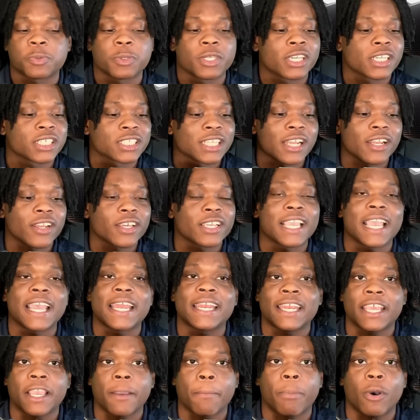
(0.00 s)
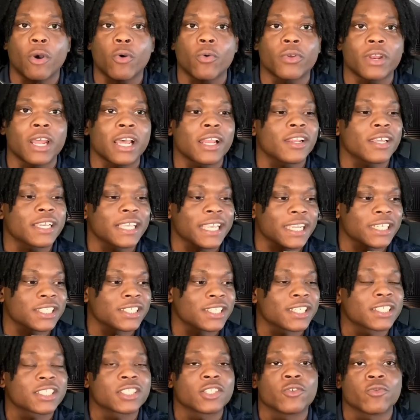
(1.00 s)
because I look at Nick Bolton, I look at
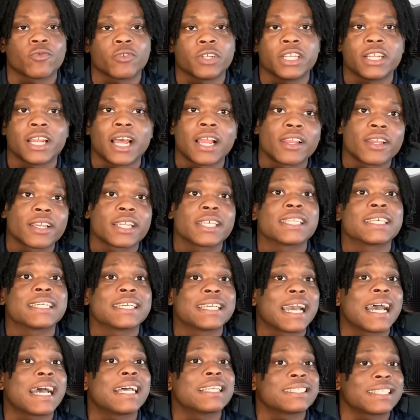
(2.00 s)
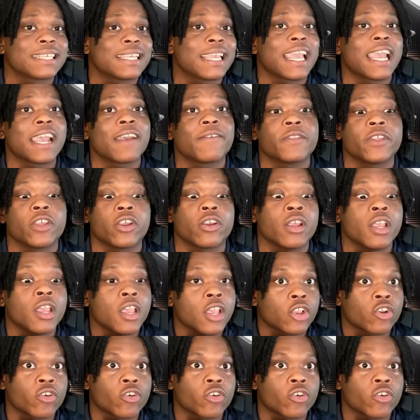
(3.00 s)
Justin Reid, I look at the guys they have there,